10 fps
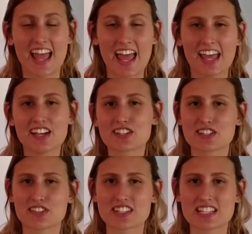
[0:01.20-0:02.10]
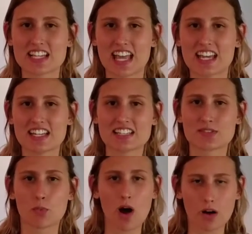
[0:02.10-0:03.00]
Hey Conservancy kids,
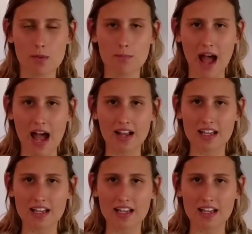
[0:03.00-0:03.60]
welcome back.